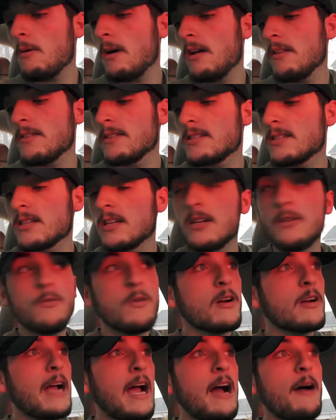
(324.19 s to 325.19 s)
well this is gonna
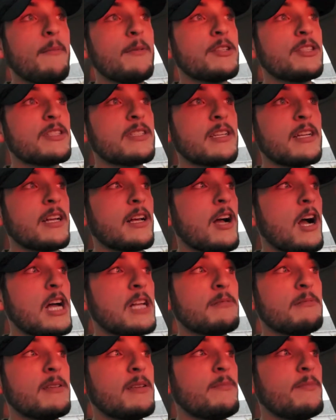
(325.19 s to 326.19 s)
work or how much it's gonna
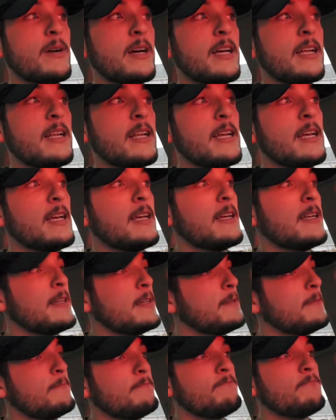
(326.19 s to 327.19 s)
cost me, but
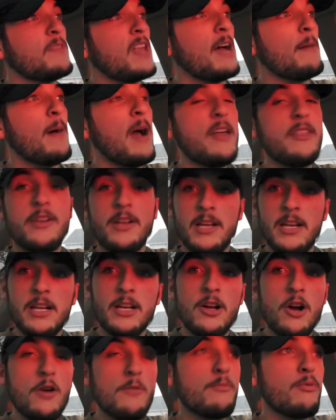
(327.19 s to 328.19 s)
I'm either gonna
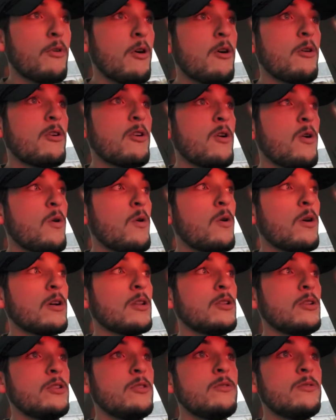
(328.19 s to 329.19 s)
go broke or
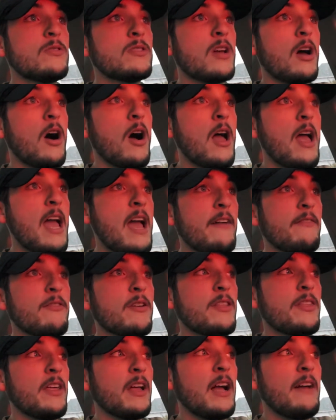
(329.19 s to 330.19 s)
lose
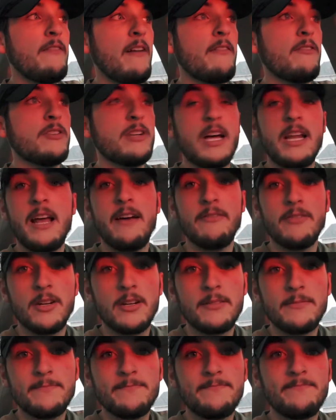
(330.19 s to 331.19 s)
everything I've ever done ever.
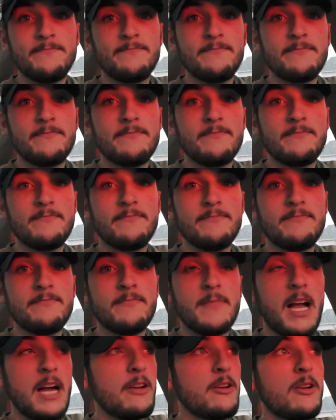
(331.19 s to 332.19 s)

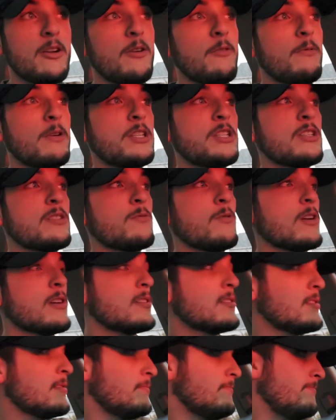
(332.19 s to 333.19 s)
I don't know which is
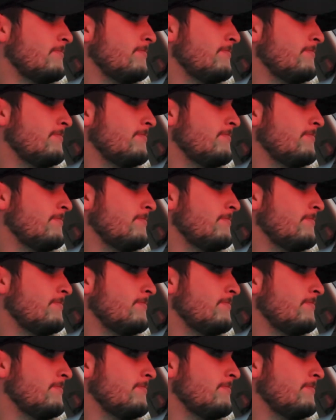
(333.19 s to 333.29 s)
worse.